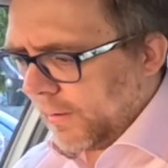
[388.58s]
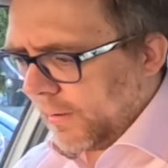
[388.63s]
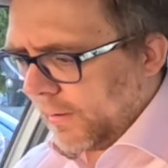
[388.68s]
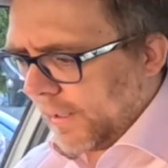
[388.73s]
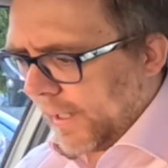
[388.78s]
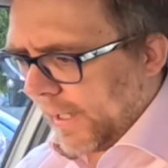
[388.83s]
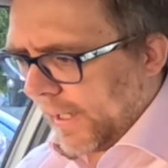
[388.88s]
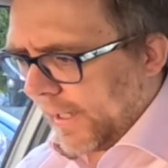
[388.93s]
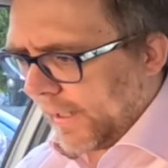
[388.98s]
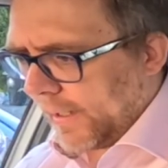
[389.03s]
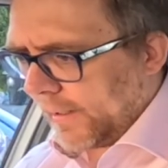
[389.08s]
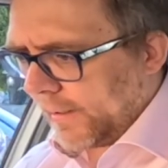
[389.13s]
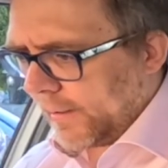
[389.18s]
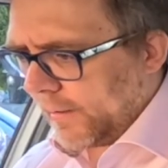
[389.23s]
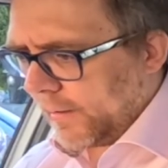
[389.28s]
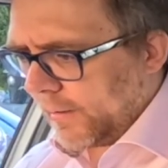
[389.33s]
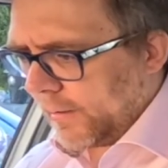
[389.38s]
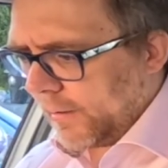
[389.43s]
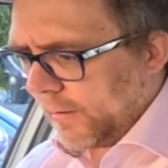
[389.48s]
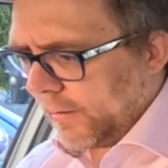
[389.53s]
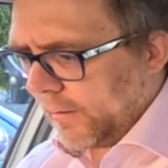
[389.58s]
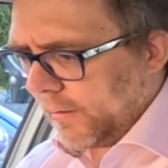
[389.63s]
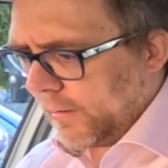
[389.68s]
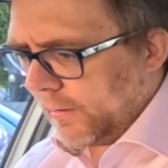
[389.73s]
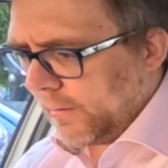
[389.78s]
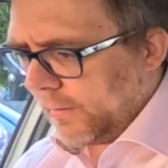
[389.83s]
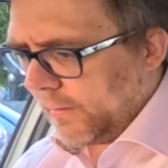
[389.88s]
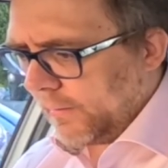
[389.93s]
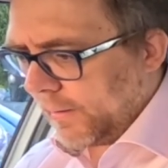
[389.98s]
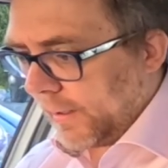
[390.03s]
And
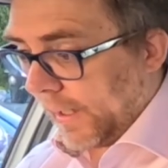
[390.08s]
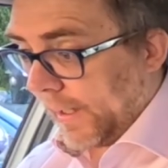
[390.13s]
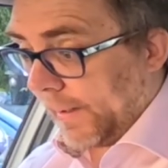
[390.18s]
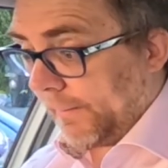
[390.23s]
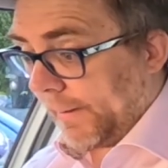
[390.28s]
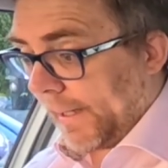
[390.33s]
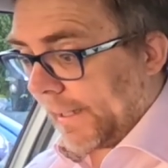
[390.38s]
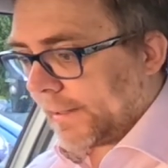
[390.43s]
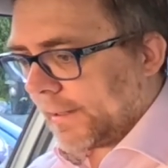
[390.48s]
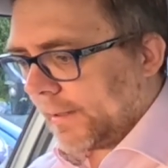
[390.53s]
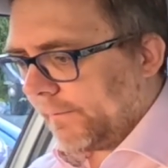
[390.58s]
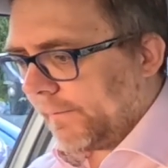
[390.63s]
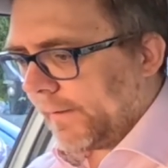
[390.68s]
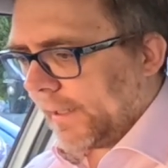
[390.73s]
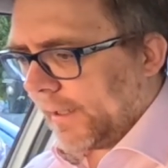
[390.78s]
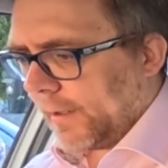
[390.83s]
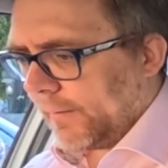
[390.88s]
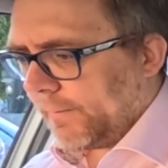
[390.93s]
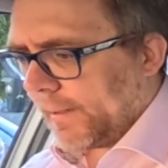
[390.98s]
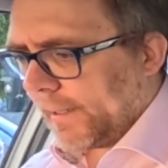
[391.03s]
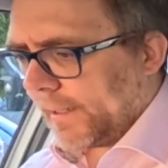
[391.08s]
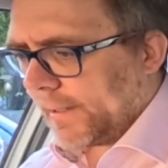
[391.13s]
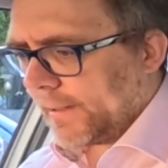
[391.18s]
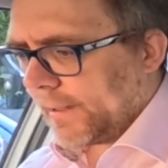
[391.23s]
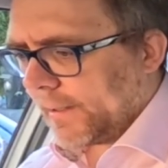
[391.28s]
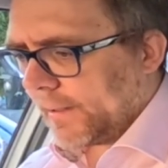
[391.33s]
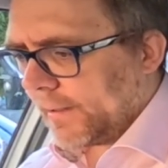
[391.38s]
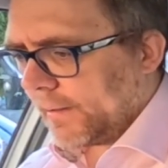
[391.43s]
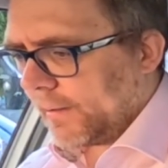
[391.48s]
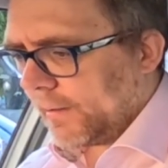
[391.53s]
back to the video, please.
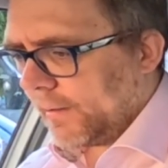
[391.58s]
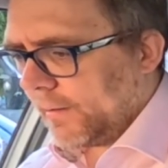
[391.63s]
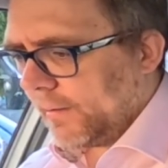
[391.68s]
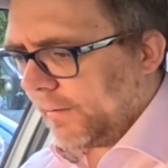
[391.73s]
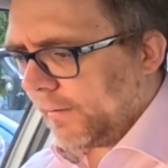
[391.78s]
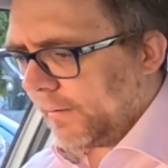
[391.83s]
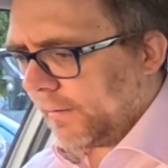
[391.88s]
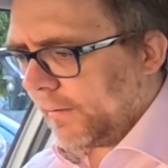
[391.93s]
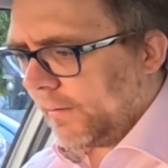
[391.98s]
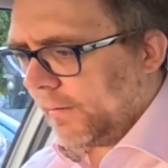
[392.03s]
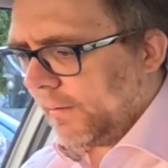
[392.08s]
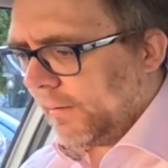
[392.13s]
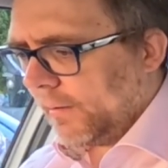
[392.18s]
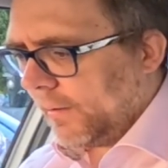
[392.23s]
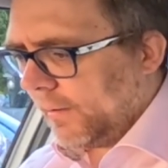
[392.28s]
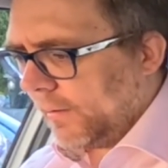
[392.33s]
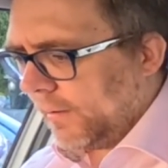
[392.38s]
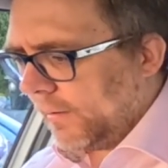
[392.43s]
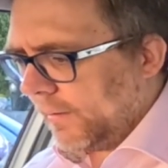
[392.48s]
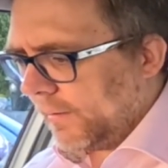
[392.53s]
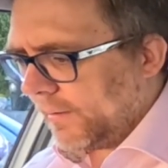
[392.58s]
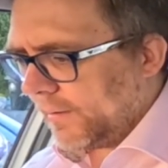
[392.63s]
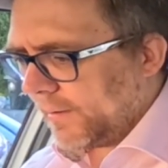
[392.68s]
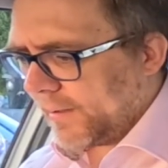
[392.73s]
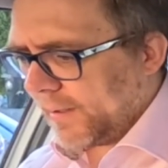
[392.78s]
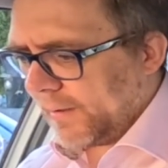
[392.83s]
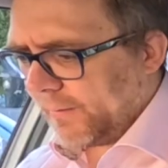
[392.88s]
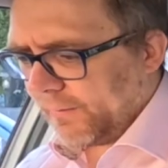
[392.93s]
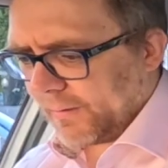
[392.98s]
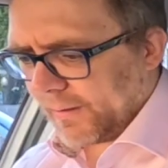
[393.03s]

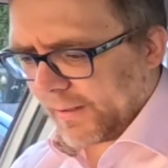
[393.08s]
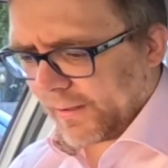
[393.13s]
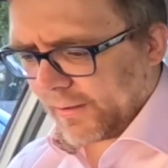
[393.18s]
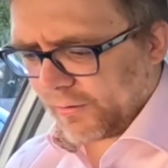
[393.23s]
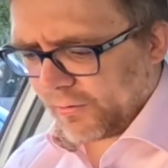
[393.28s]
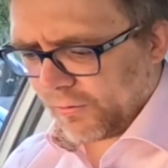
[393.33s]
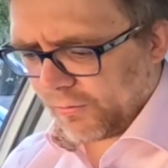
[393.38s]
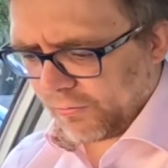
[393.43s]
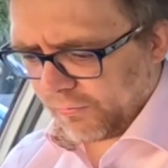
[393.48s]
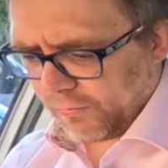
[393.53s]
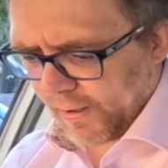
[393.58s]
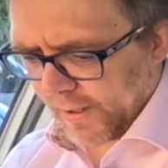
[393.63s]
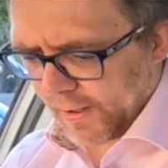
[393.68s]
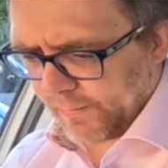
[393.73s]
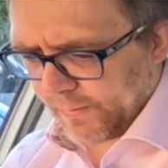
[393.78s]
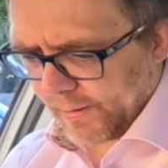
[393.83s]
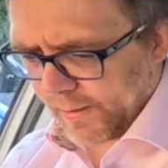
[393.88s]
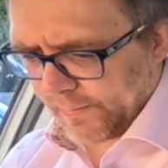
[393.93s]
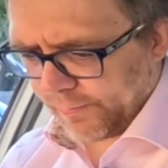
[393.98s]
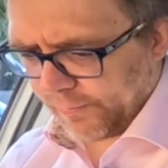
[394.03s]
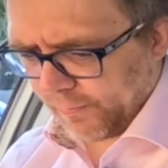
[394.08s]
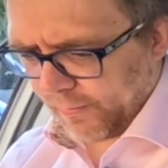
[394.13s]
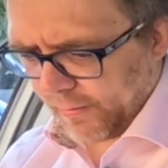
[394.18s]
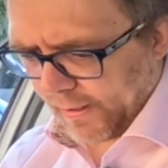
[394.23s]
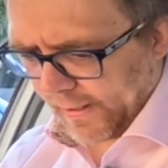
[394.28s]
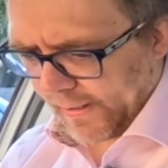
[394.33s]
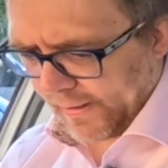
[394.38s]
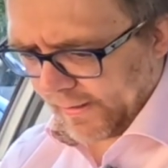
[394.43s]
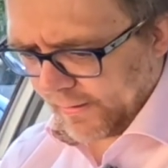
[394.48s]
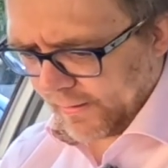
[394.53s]
Still incredibly
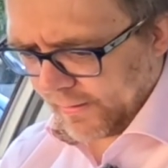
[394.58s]
bright.